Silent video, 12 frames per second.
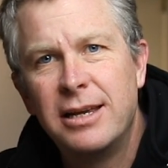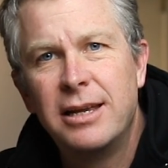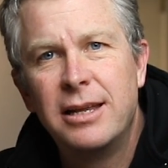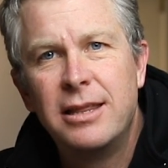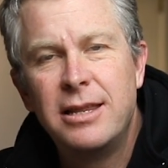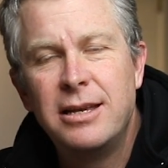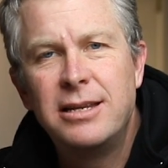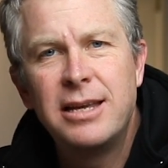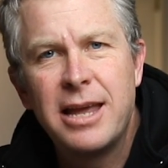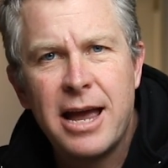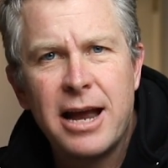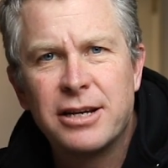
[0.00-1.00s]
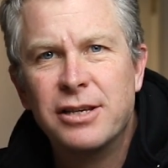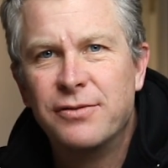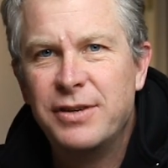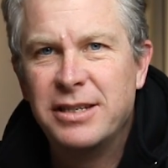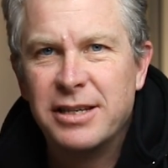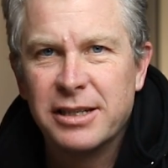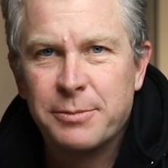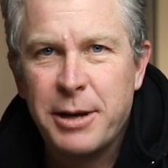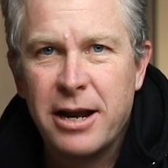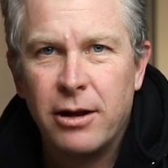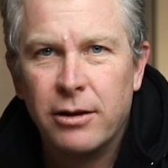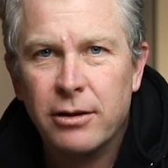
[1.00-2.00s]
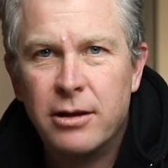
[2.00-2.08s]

in the TK Actions V6 panel.